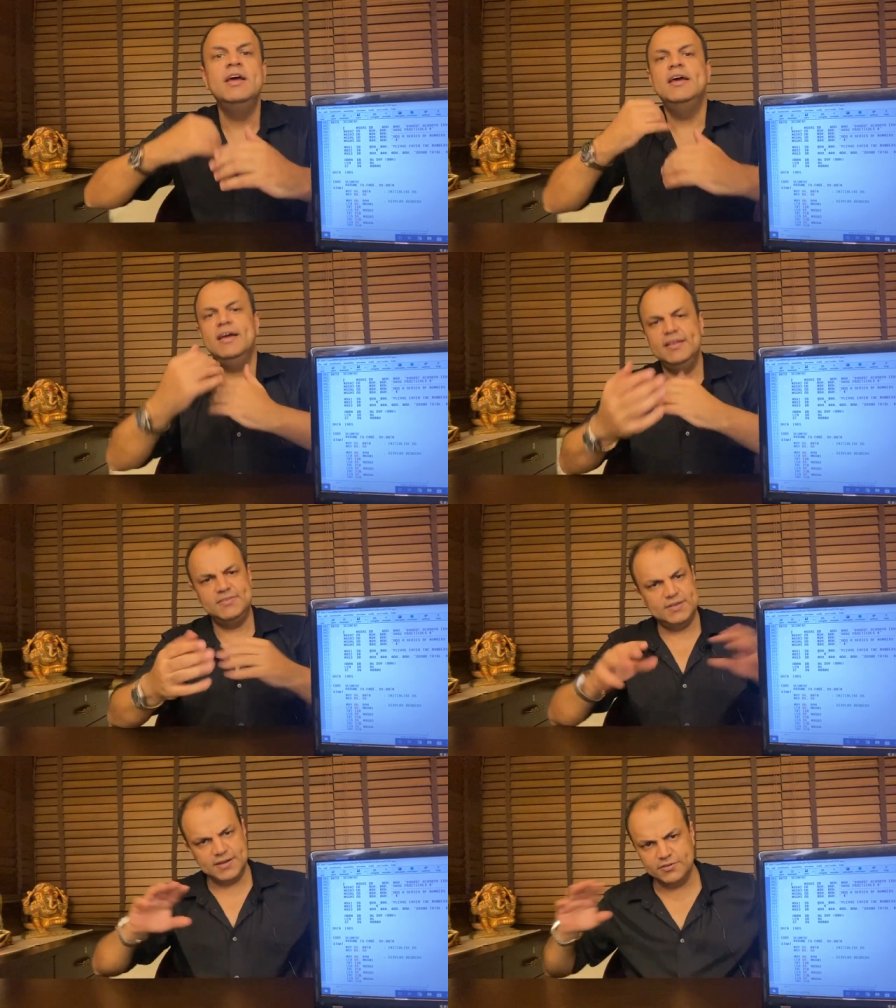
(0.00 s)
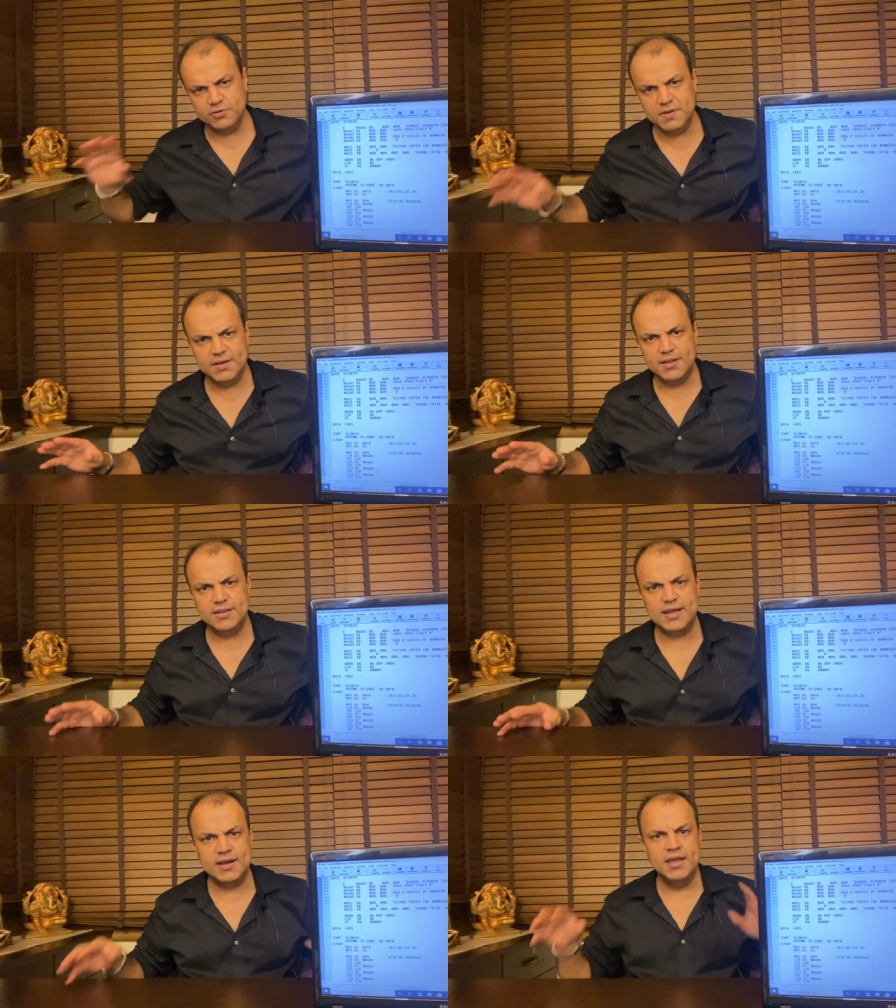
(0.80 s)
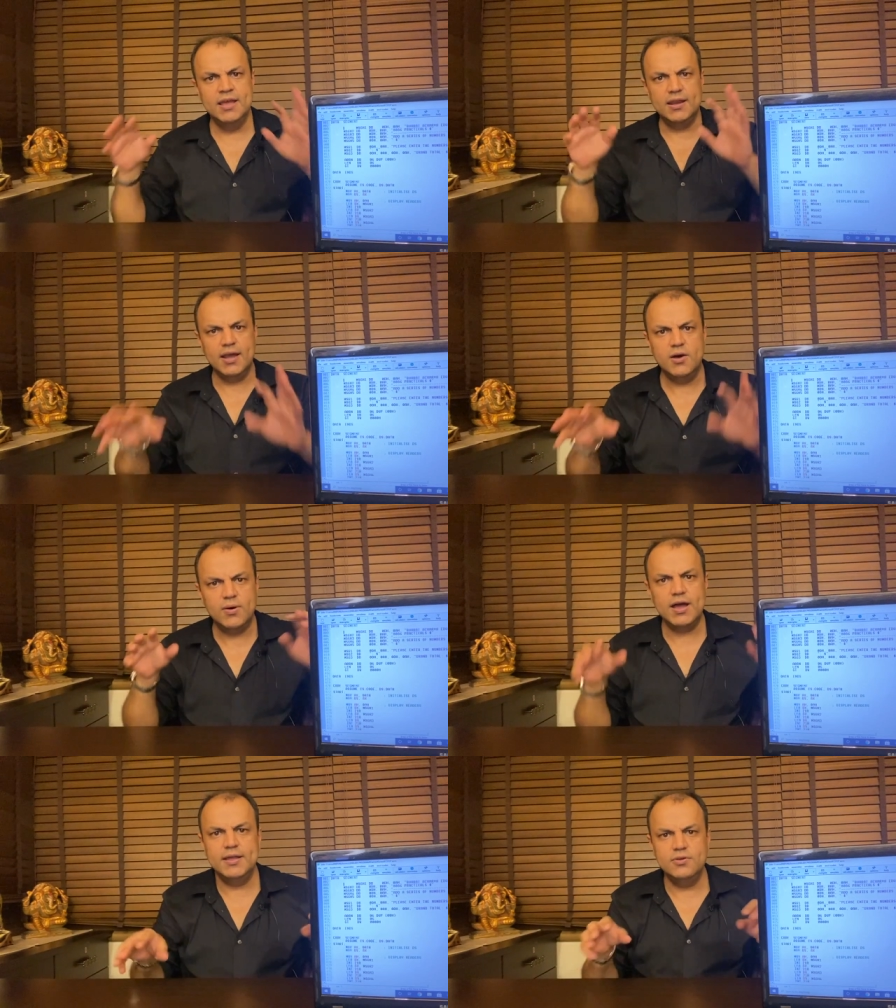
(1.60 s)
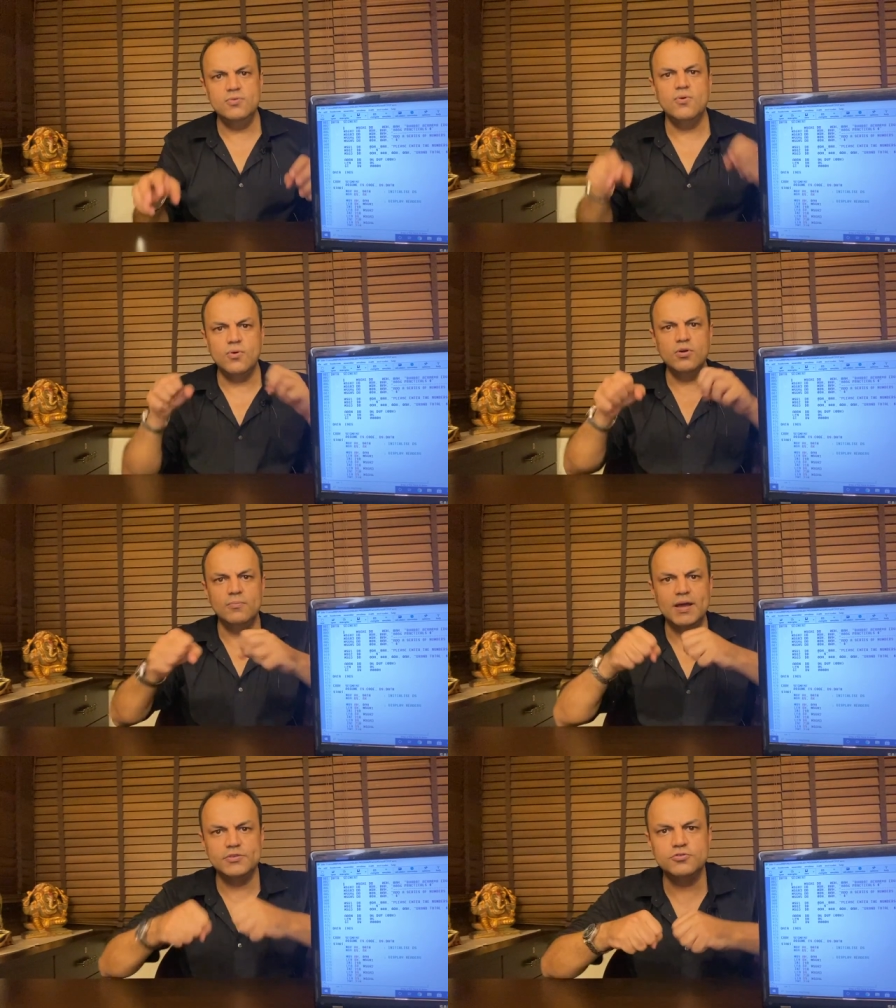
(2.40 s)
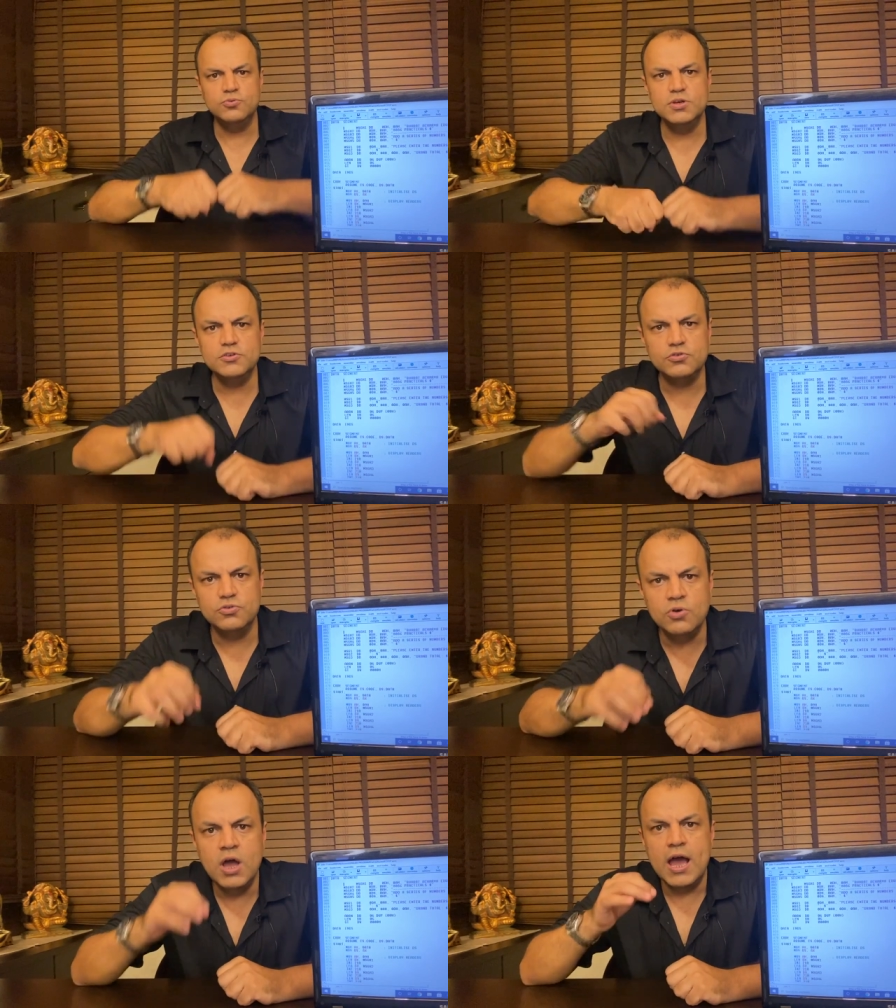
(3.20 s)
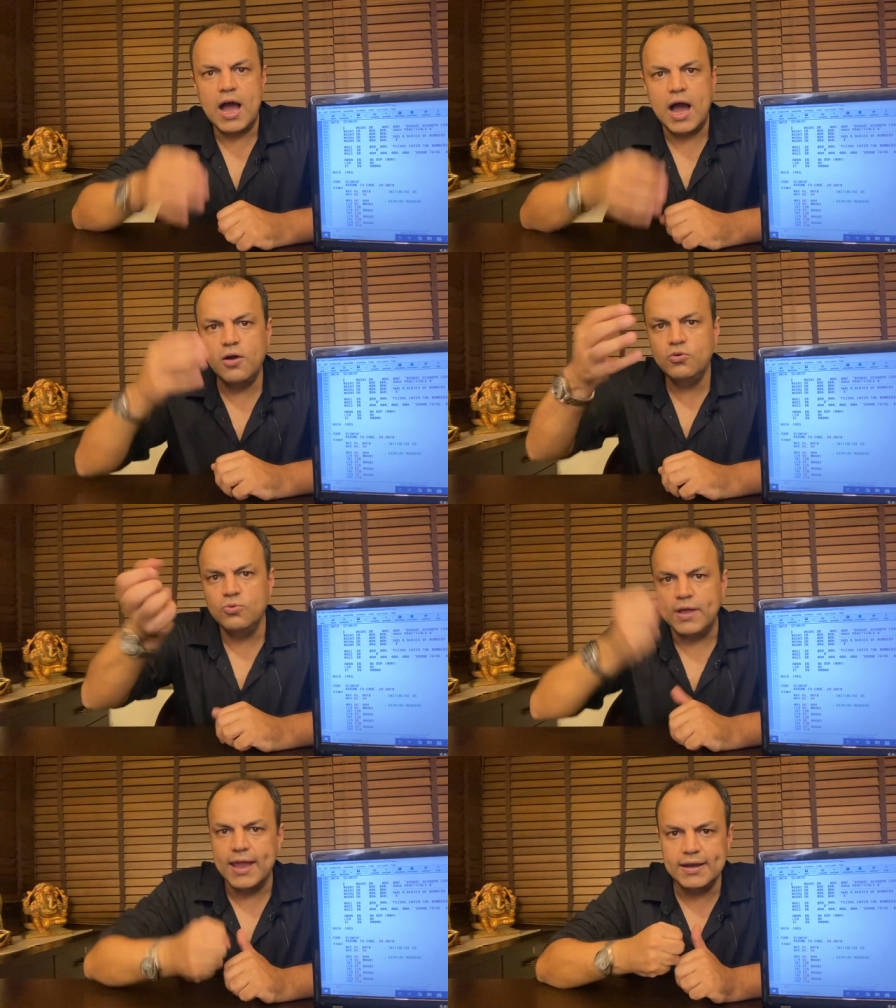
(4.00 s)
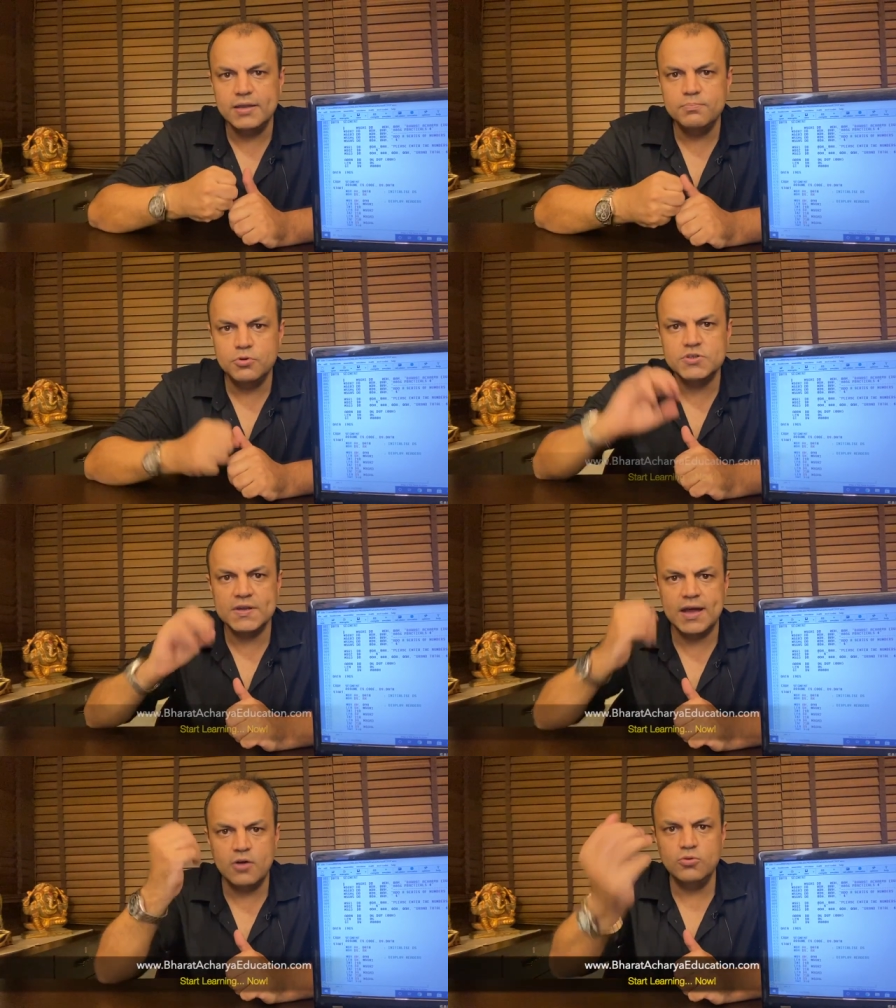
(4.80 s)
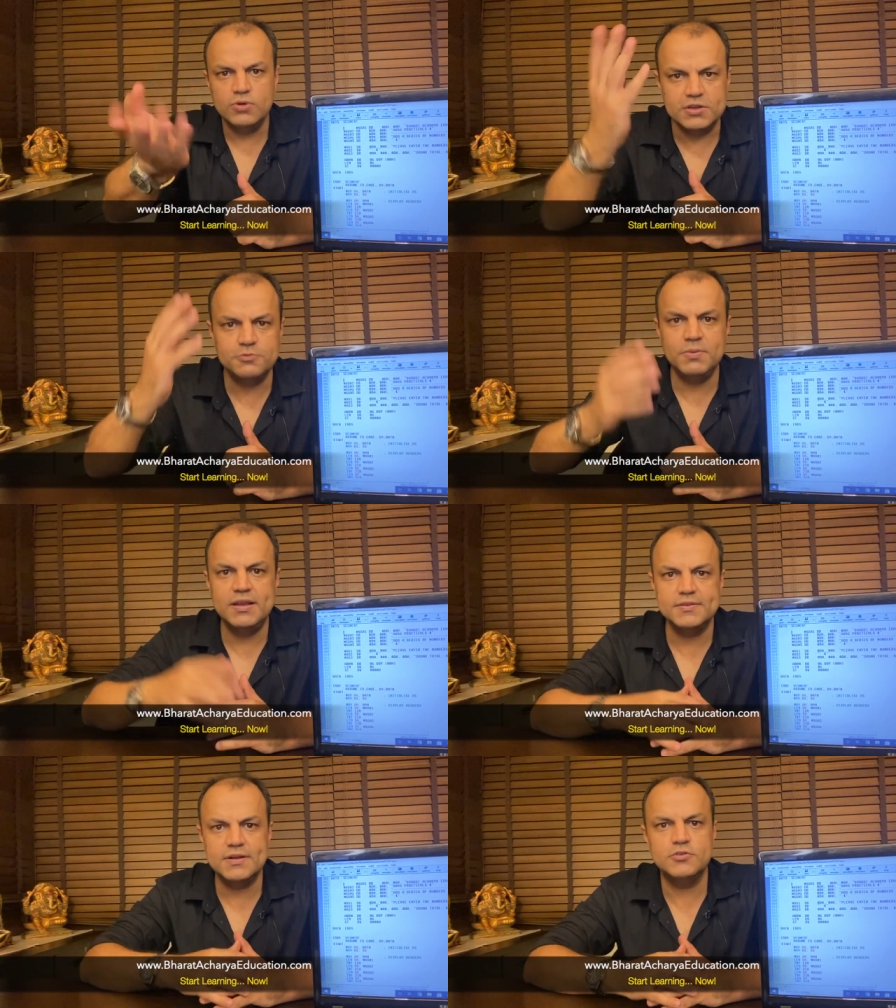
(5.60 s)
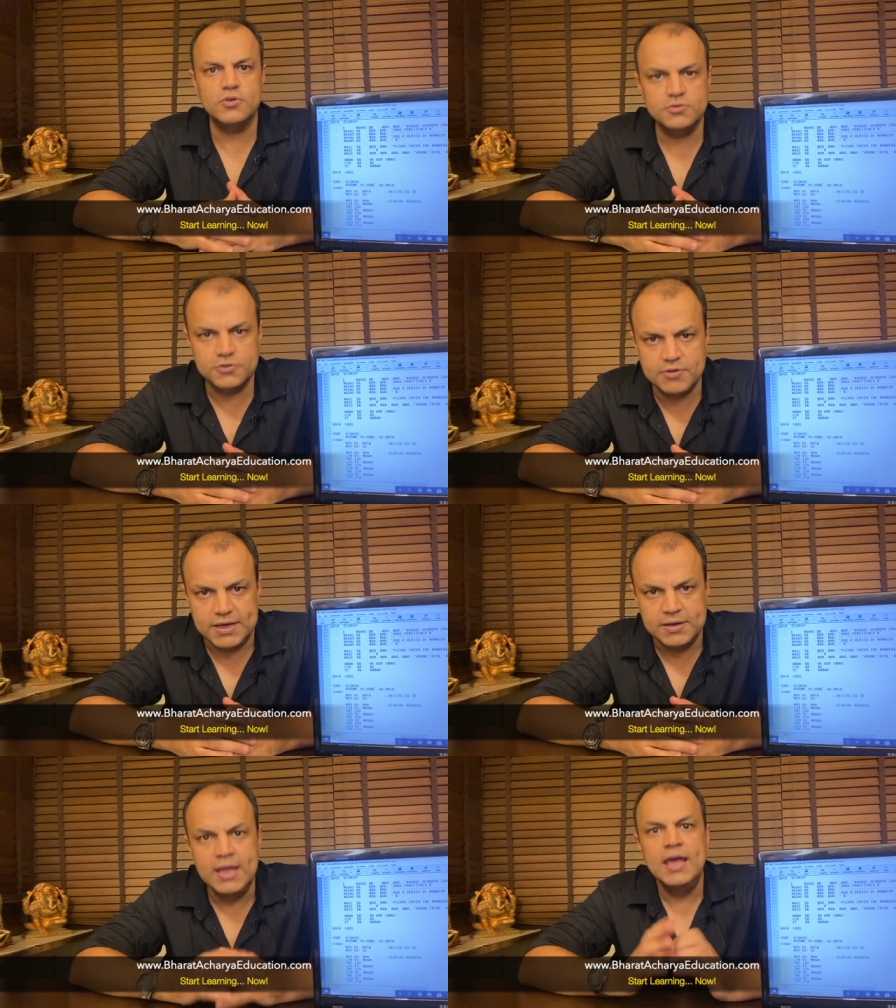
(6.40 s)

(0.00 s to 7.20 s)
etc. So you've done that. Now I know, all my students know how to get inputs and how to display results on screen.